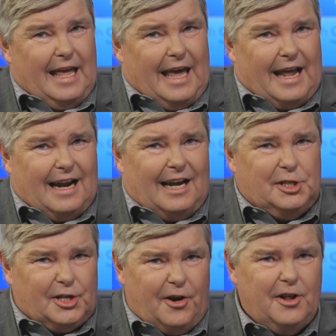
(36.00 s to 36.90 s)
and I
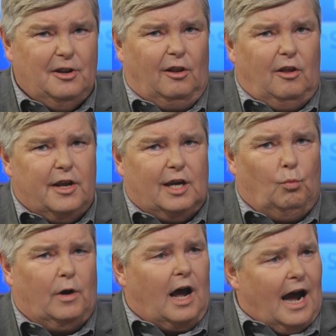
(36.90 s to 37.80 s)
started to look at
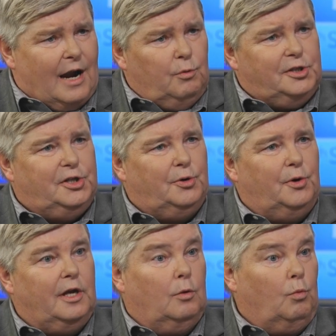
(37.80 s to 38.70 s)
what I was
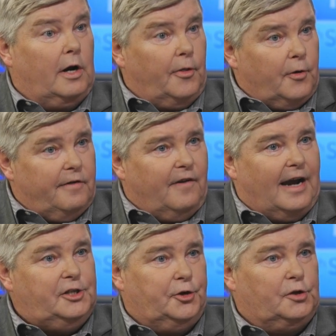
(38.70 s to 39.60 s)
doing and what other
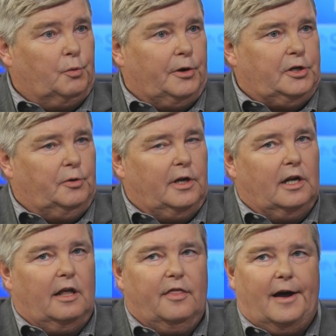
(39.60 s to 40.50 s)
advisors were doing,
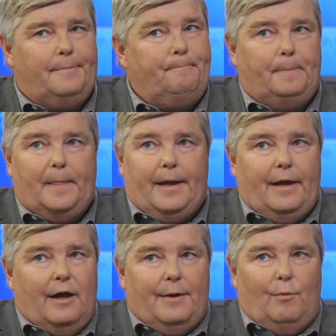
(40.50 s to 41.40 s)
and I thought,
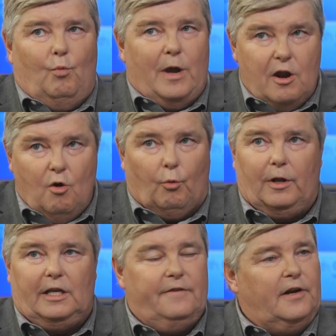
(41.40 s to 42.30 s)
we don't
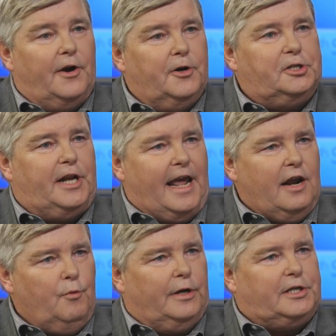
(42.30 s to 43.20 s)
really even
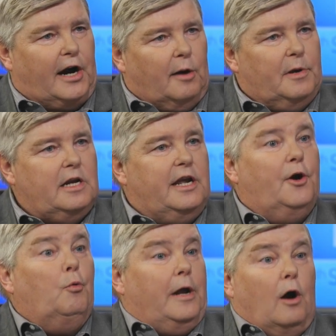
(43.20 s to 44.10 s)
understand retirement, and
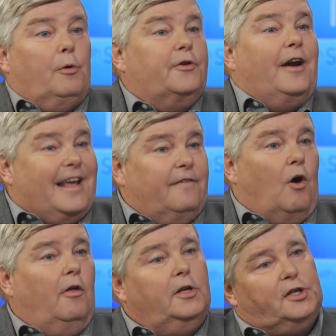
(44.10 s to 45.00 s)
here we are, we're trying to give
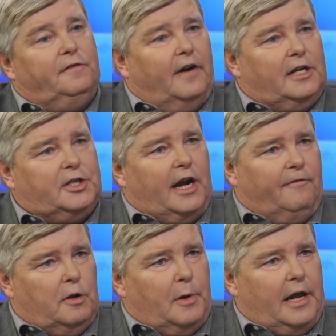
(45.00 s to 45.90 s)
all this advice to
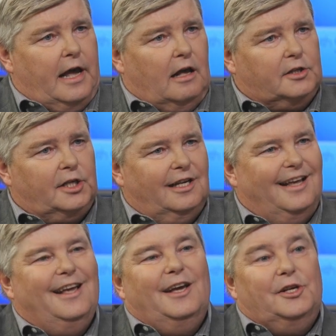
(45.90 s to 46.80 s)
everybody else.
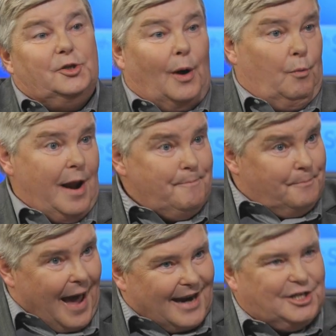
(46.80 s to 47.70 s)
So I went
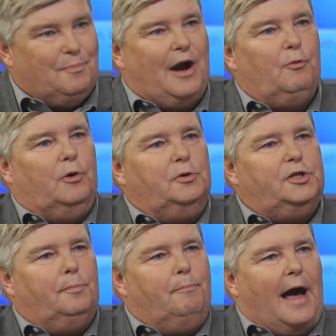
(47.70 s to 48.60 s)
back to my
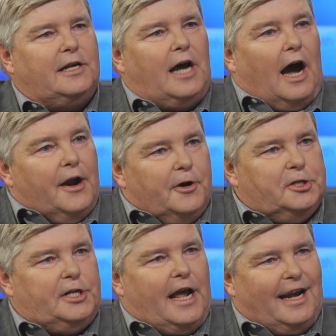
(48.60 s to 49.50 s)
roots, back to
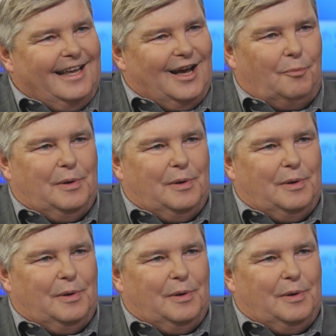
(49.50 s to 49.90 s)
understanding how